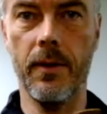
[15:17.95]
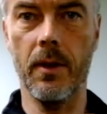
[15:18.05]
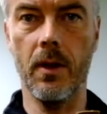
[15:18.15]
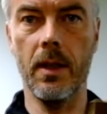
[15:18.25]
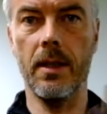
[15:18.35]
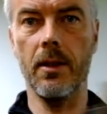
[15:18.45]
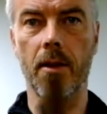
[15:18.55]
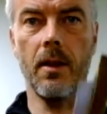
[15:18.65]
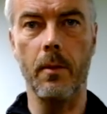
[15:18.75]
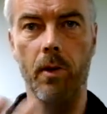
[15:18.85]
So it's
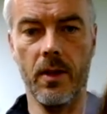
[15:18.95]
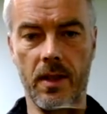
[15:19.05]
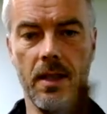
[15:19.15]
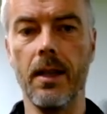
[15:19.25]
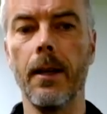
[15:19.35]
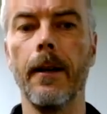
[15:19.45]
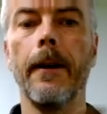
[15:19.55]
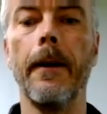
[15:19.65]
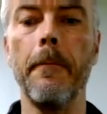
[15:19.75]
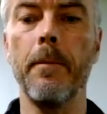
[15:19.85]
not the most
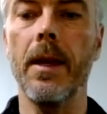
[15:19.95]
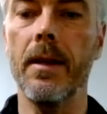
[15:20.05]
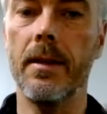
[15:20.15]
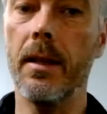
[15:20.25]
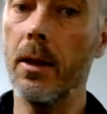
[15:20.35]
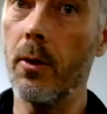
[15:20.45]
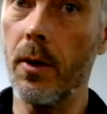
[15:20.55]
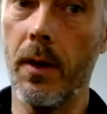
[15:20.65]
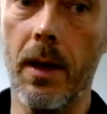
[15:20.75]
secure